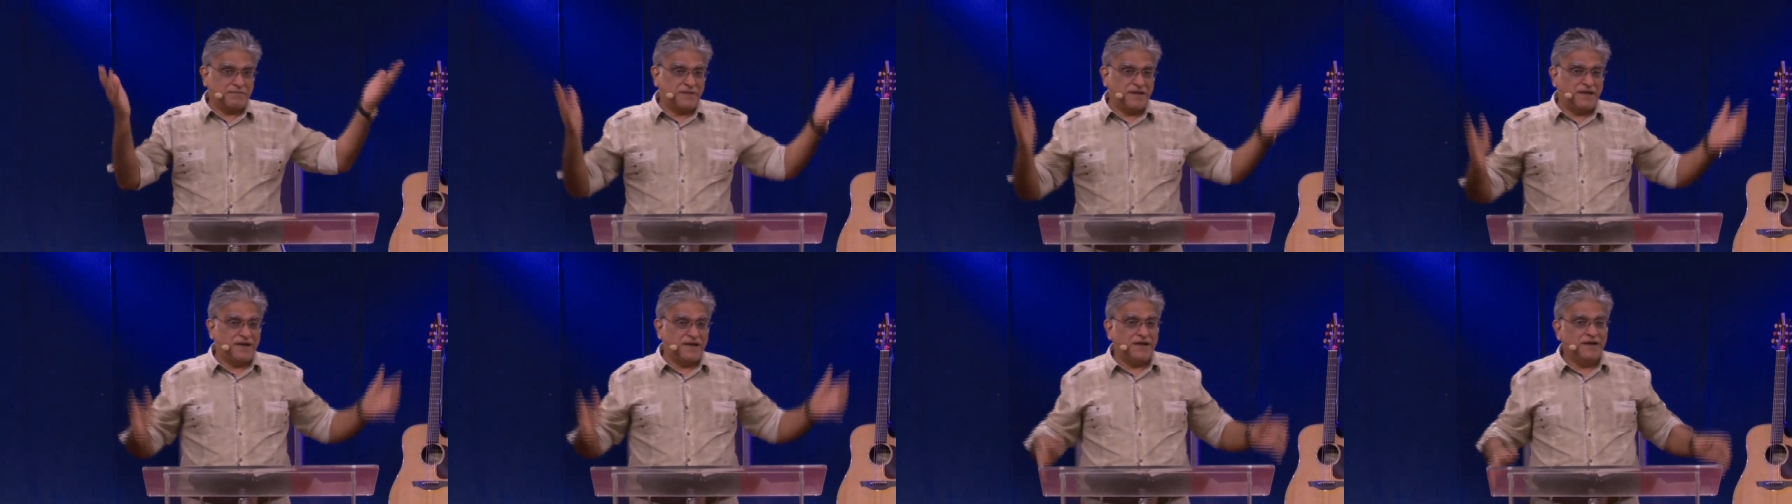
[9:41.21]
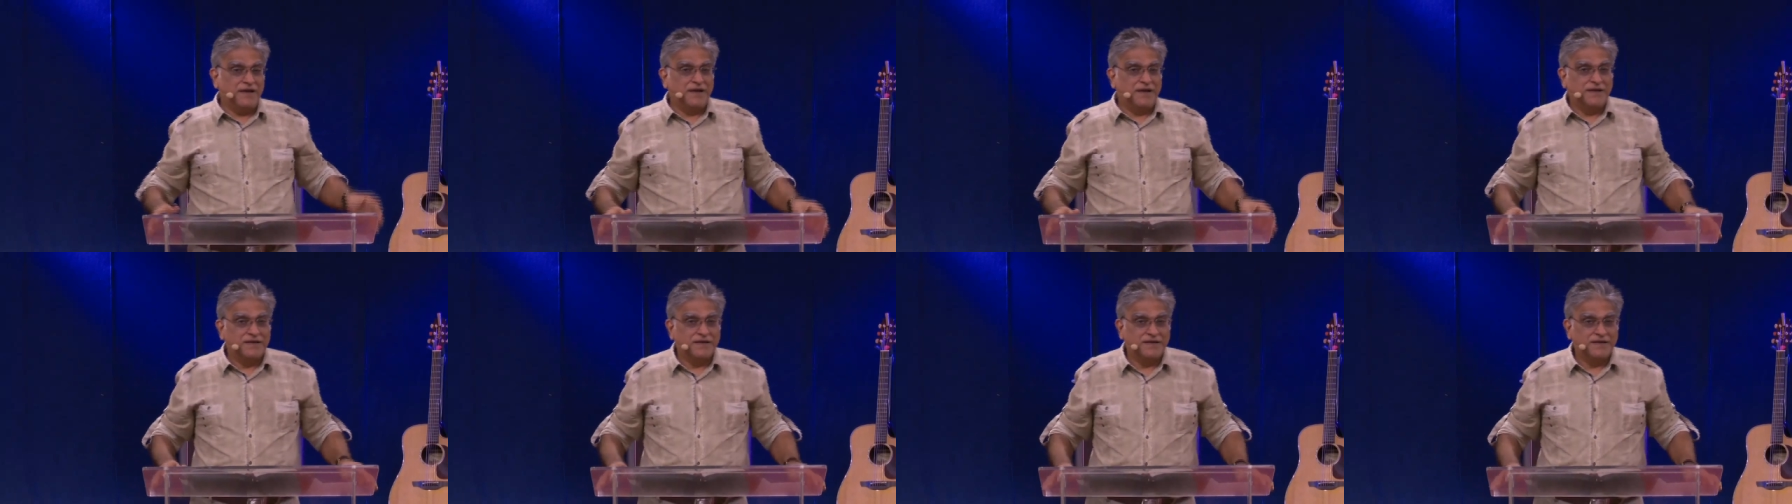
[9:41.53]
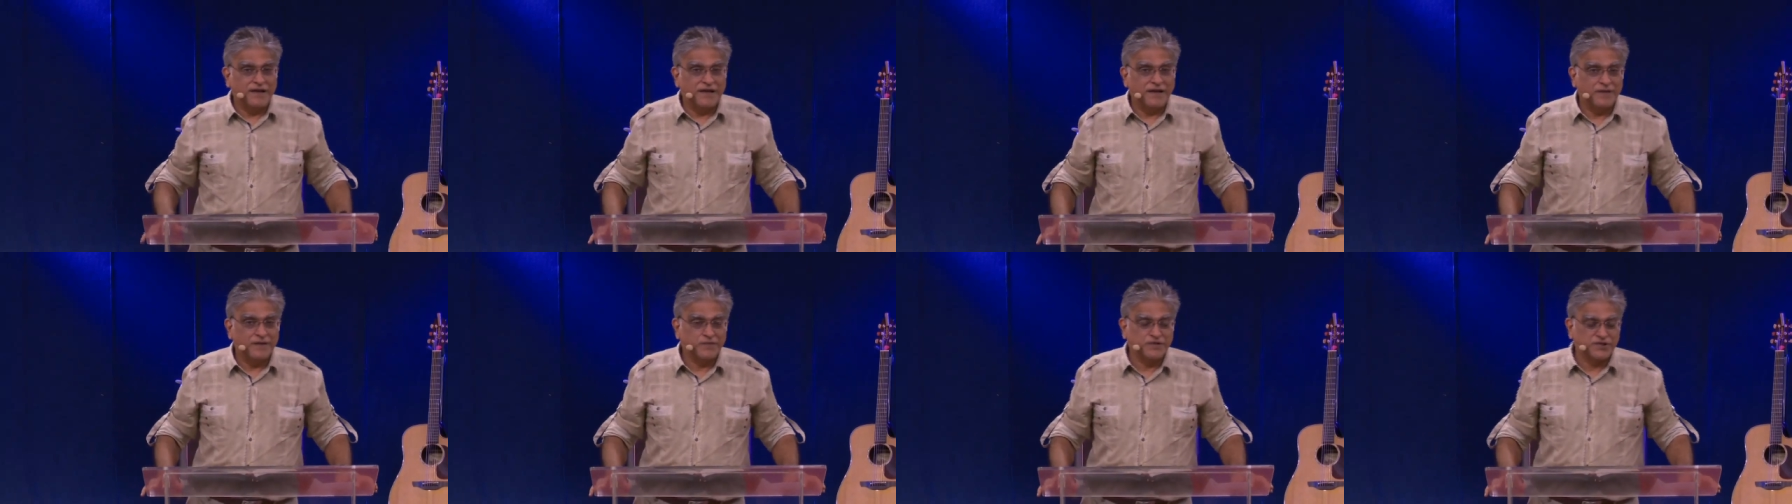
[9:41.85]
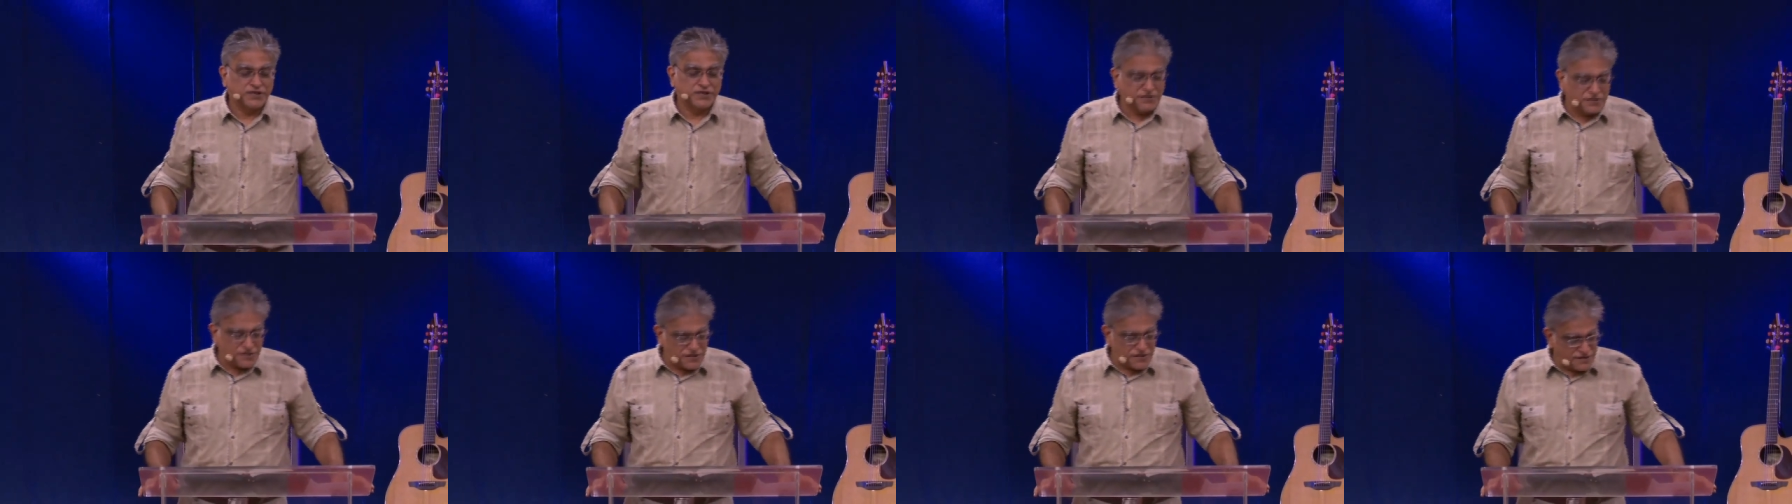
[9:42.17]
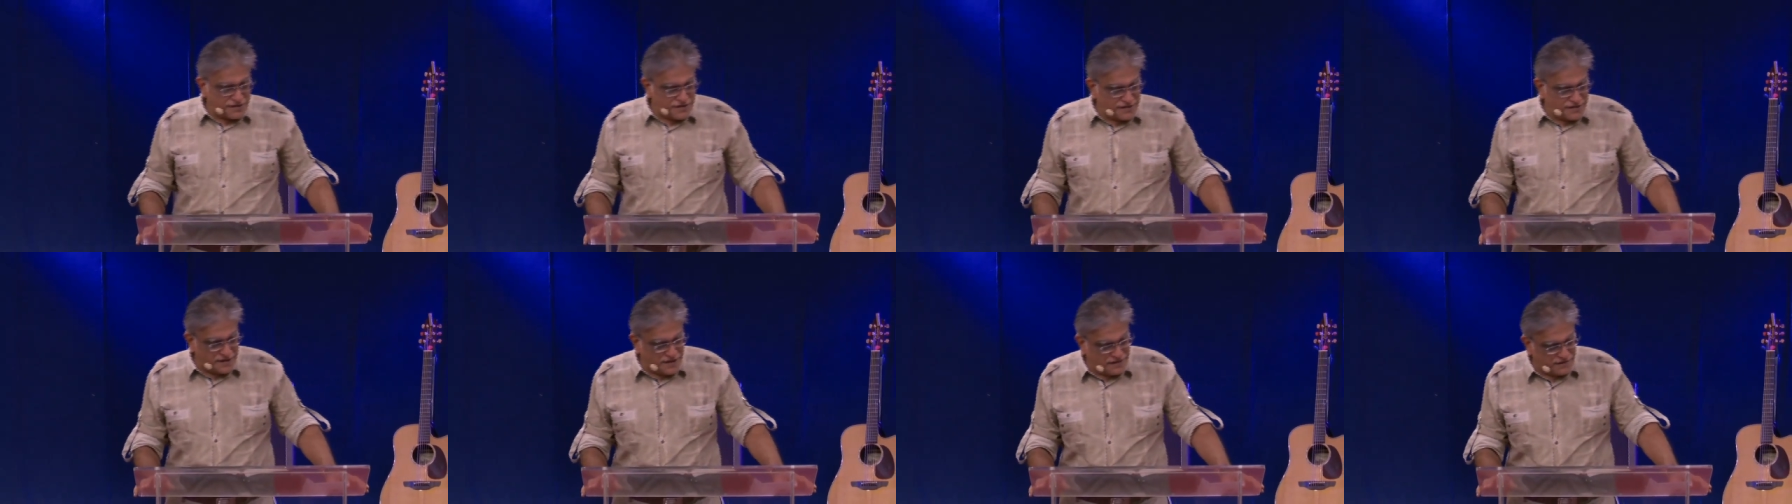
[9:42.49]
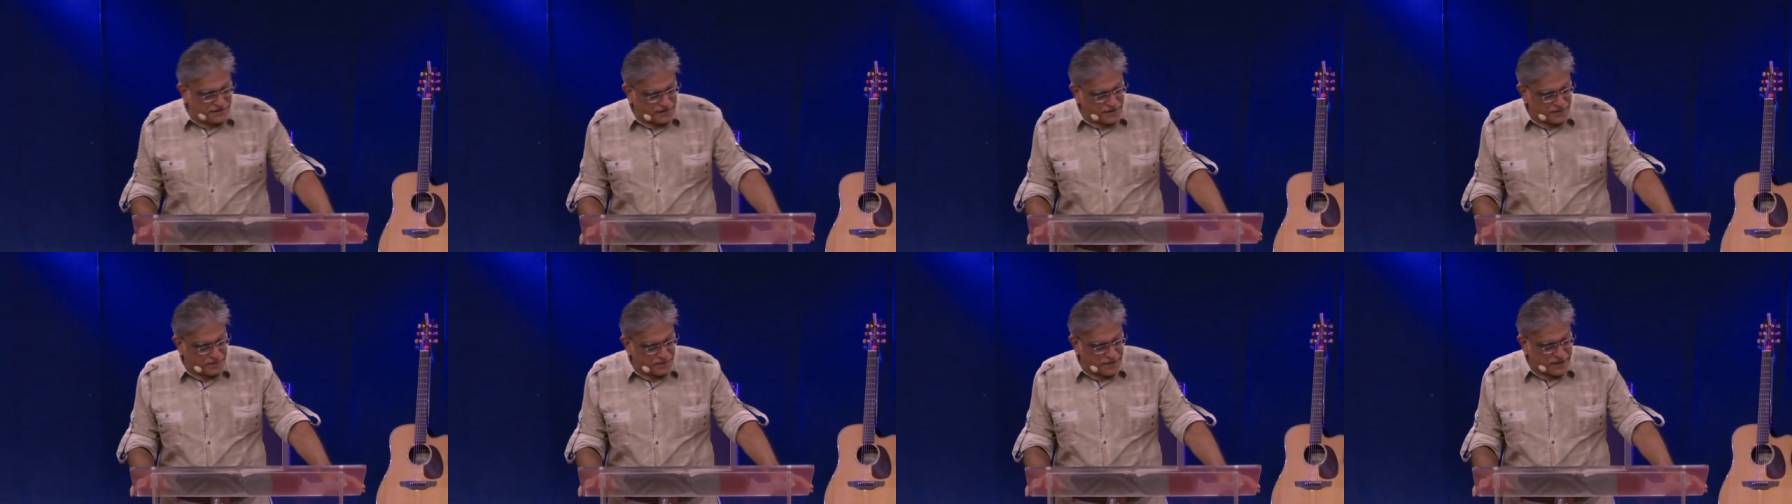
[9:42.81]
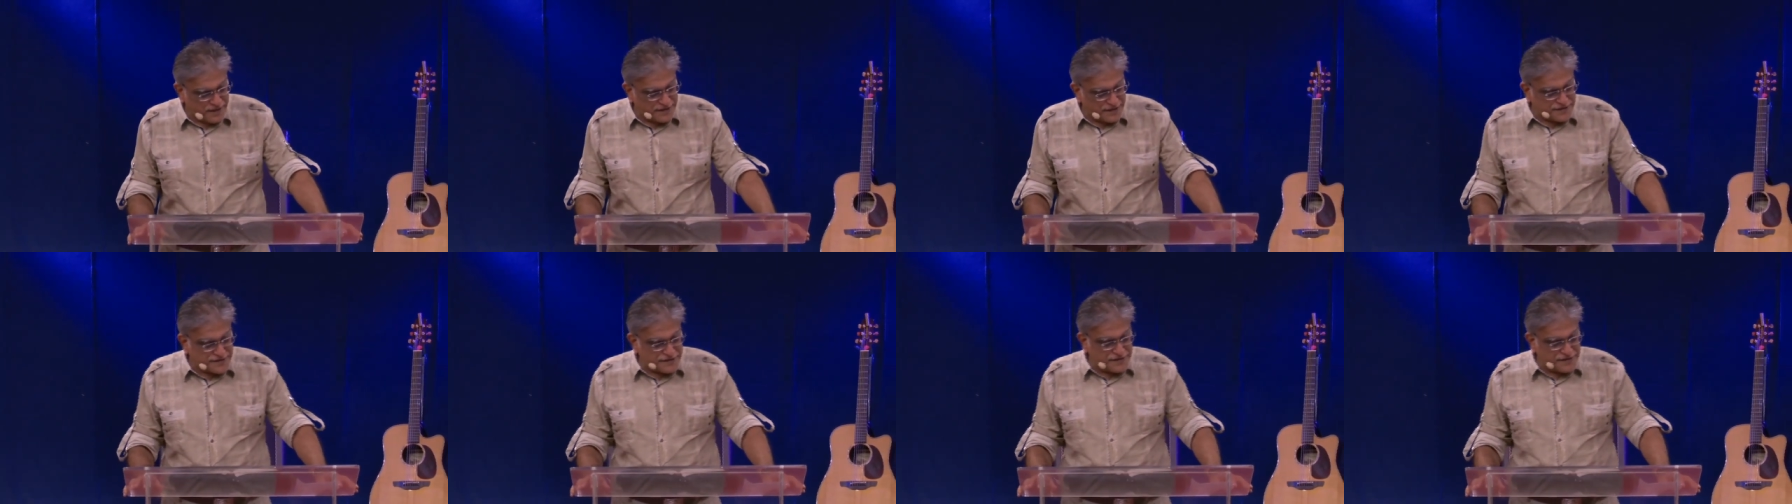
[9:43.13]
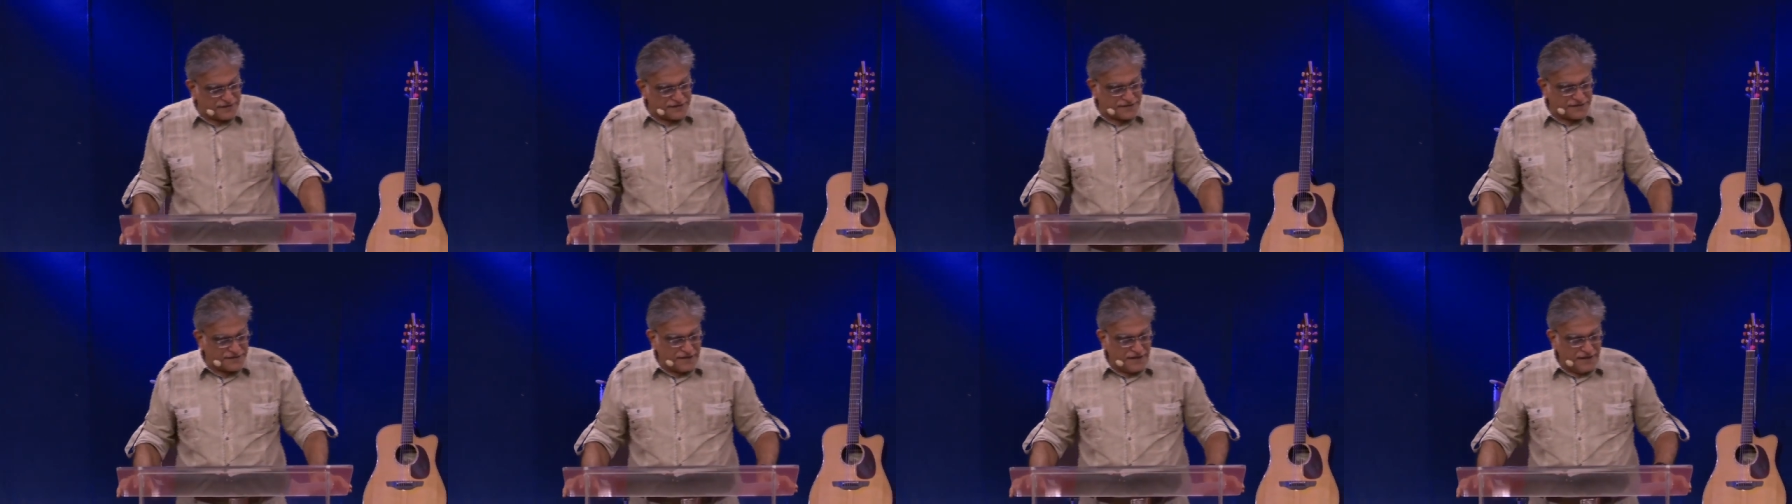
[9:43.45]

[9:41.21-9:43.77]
they're in churches in different places.